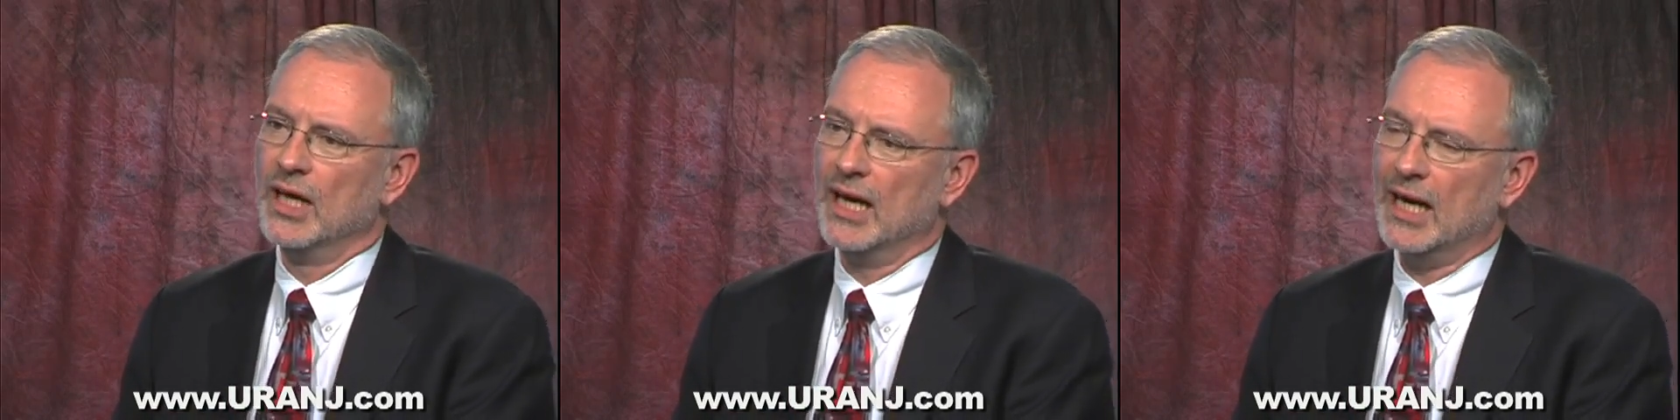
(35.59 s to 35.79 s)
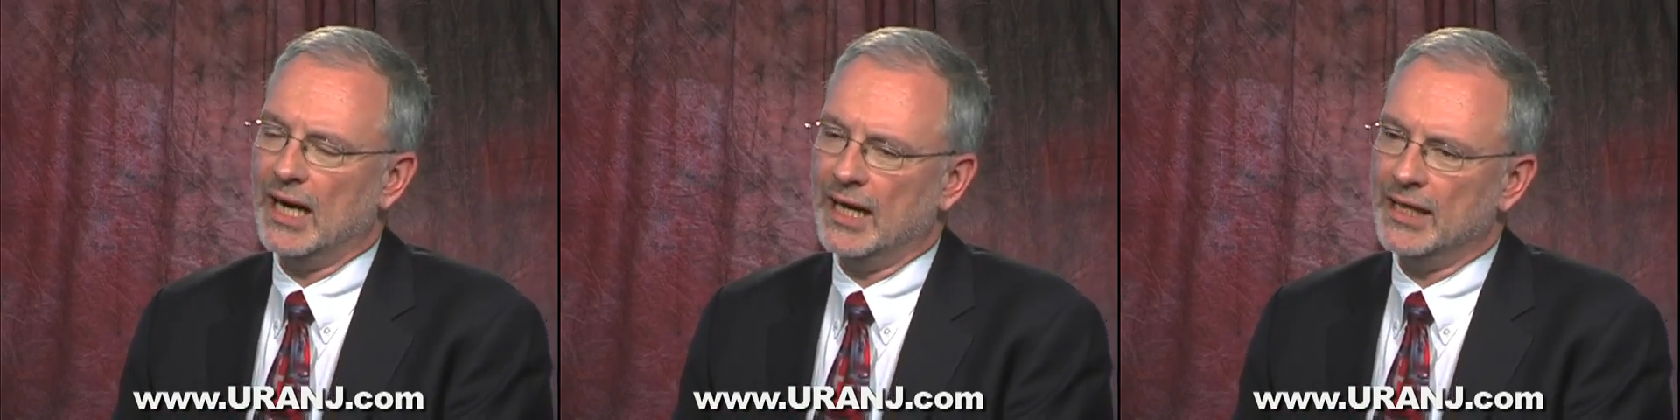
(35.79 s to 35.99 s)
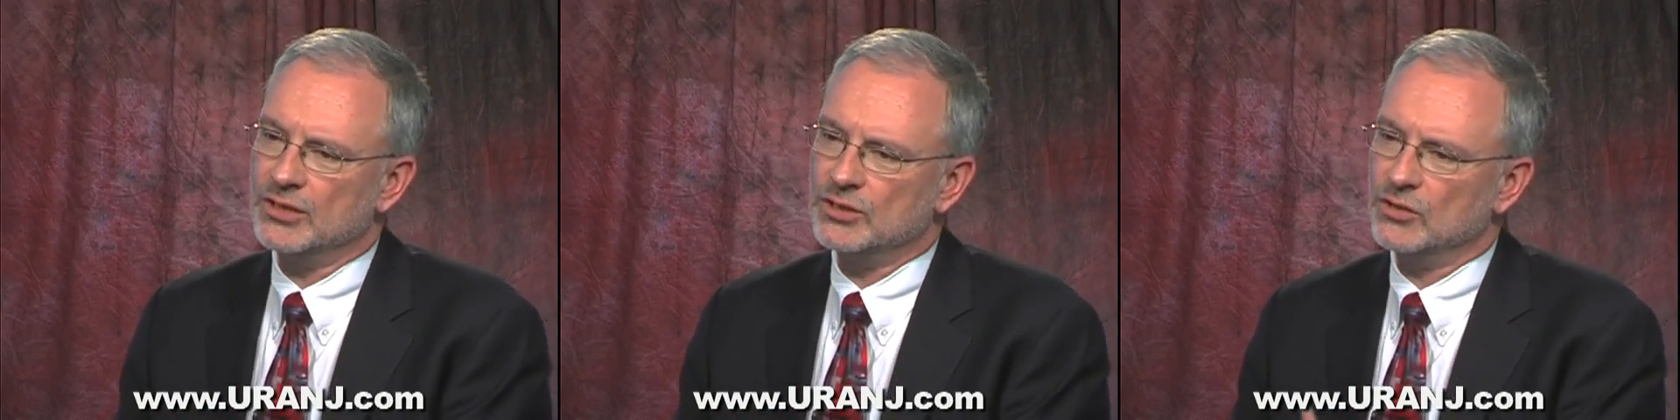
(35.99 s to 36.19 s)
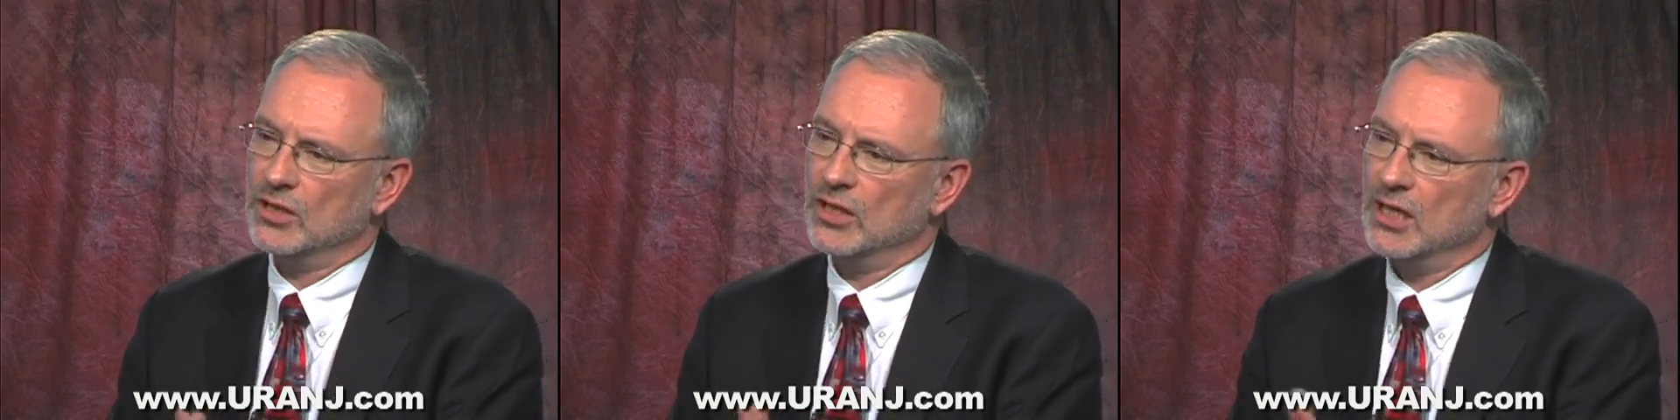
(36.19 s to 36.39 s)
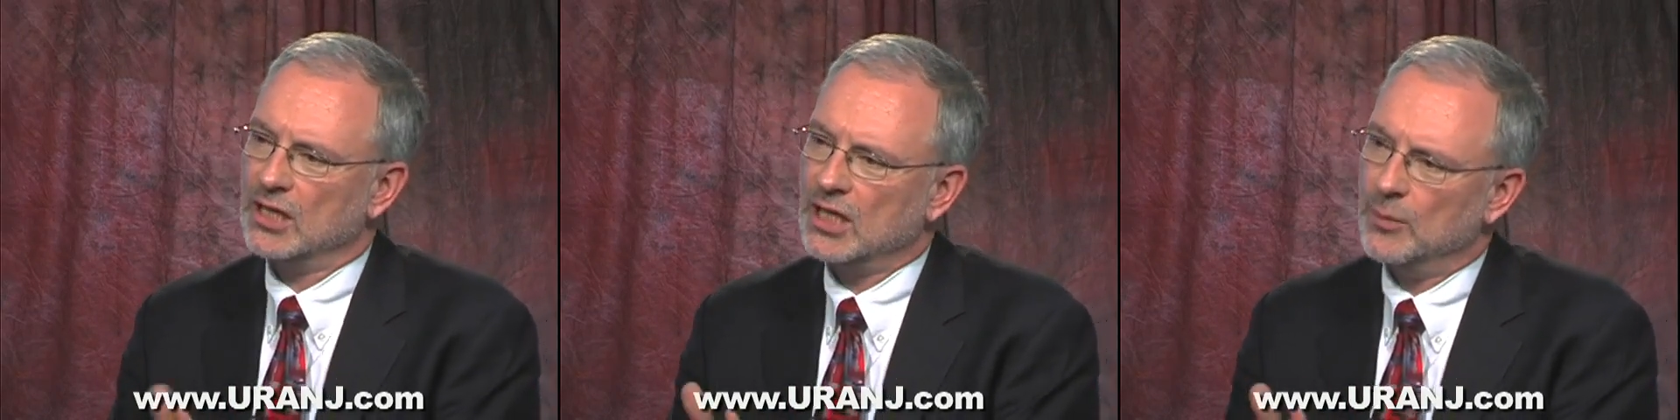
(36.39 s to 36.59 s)
I saw
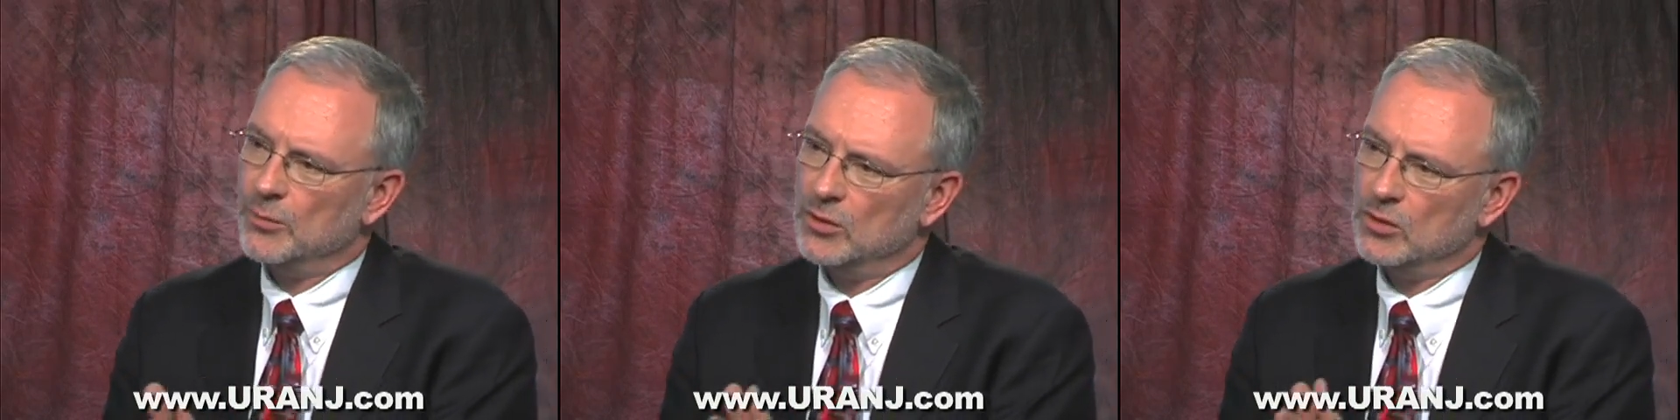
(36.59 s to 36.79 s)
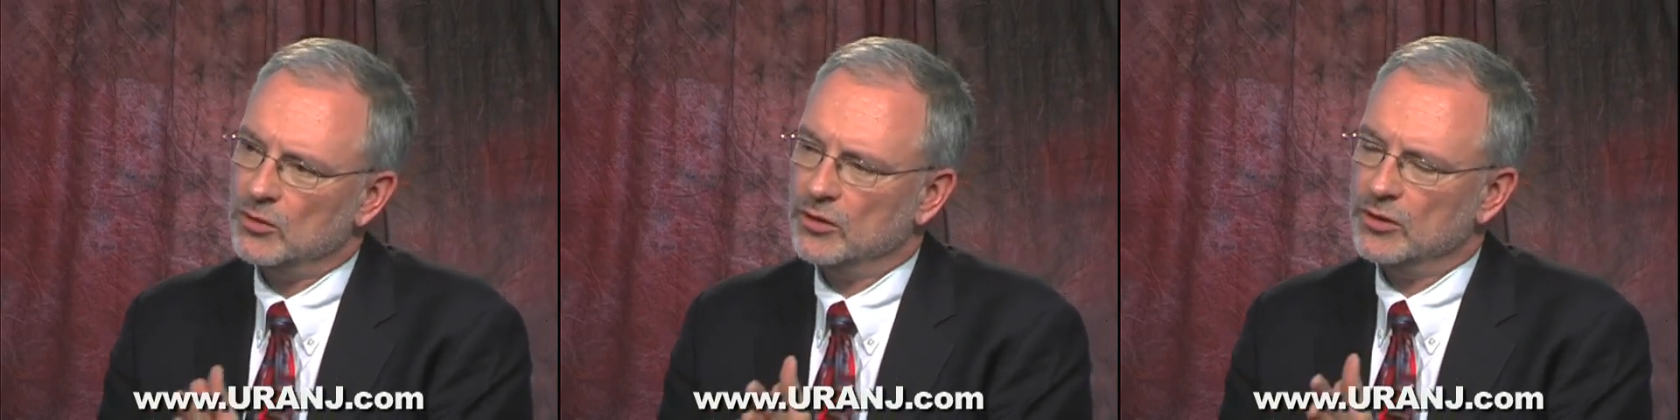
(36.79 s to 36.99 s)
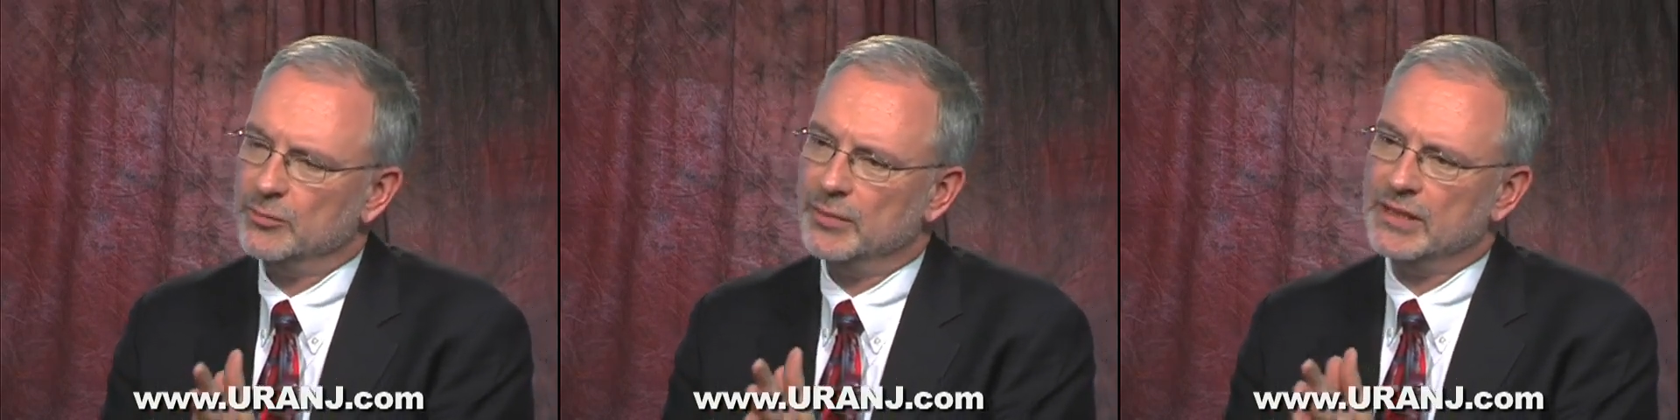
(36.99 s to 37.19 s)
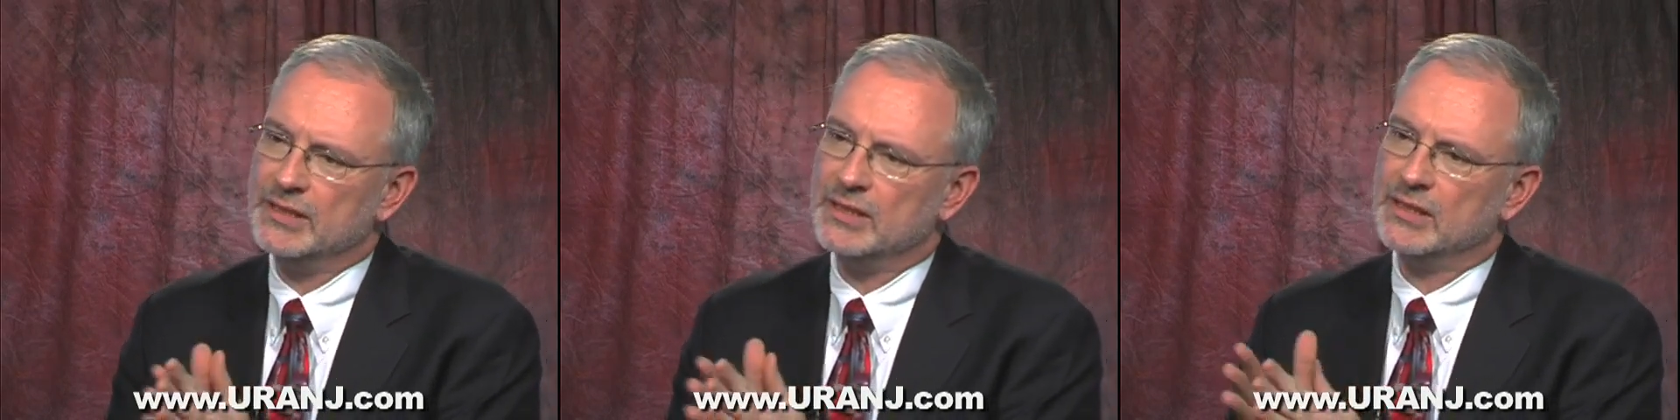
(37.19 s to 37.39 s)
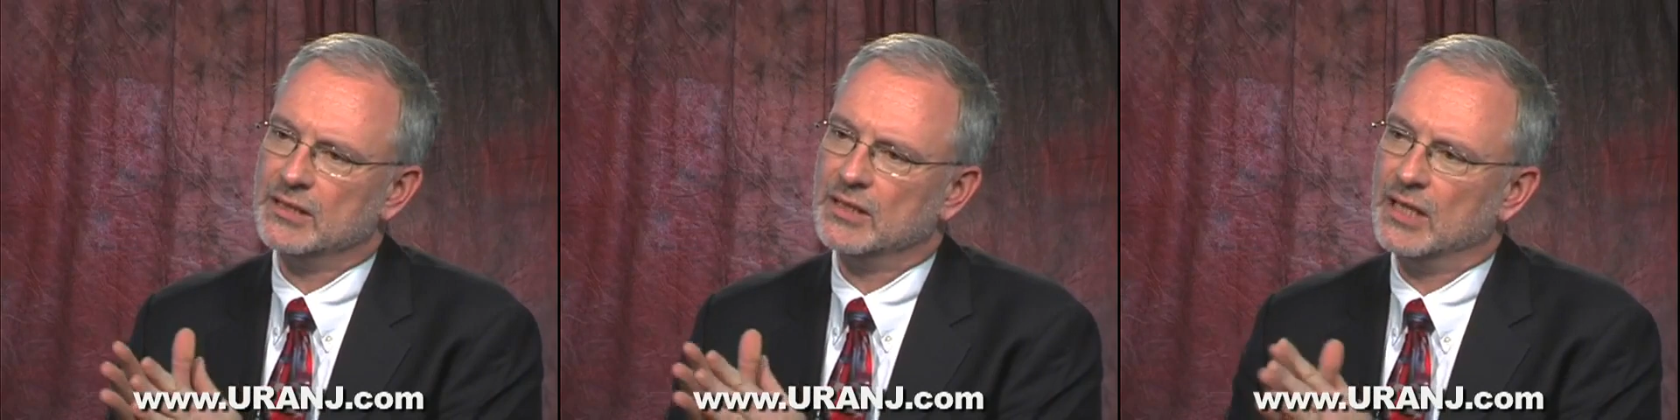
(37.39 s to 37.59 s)
a couple who had been
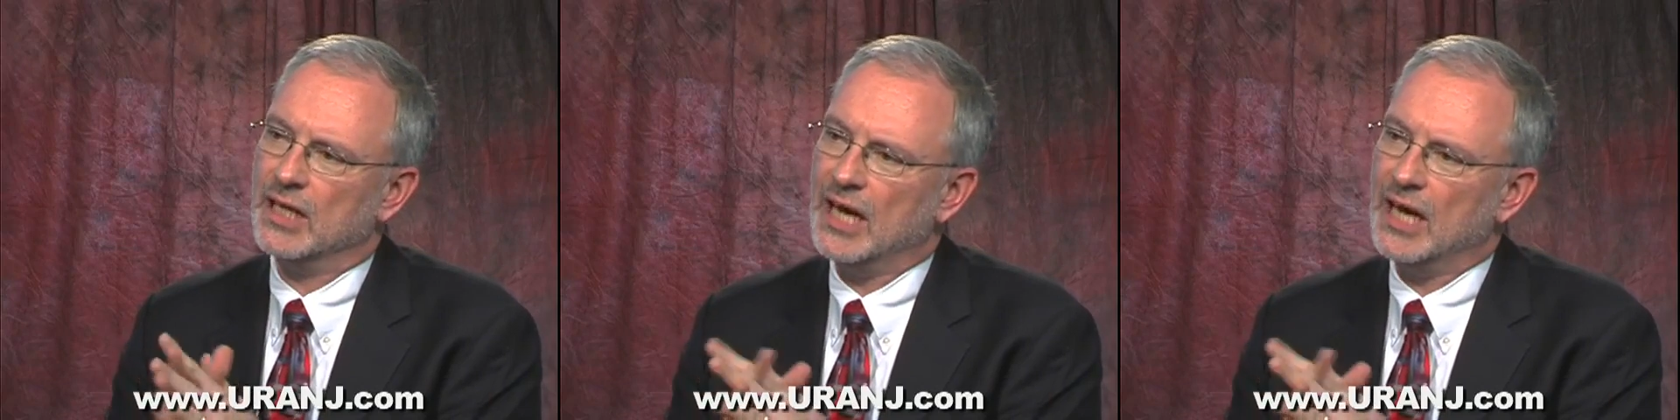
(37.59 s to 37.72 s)
to